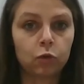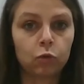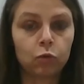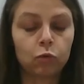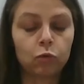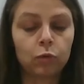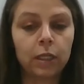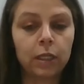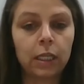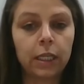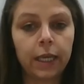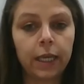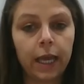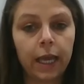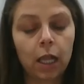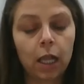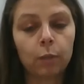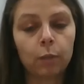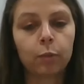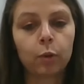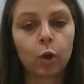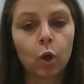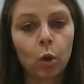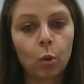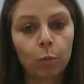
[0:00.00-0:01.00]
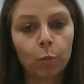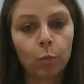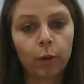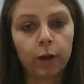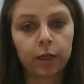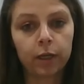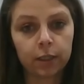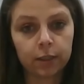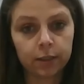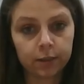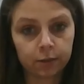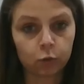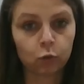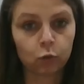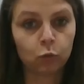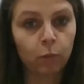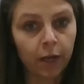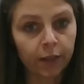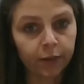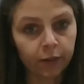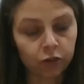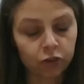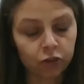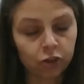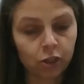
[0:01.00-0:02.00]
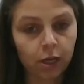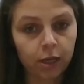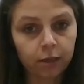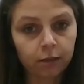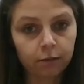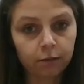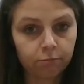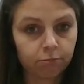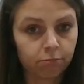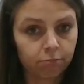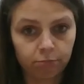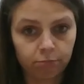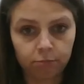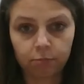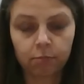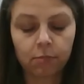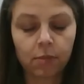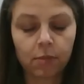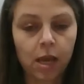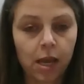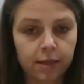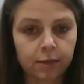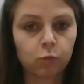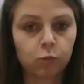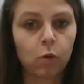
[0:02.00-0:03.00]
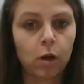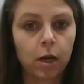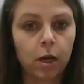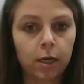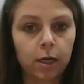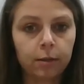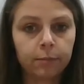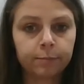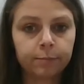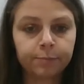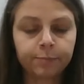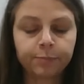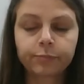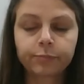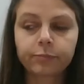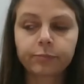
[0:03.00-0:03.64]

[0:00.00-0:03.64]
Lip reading: to really help companies to manage that as one.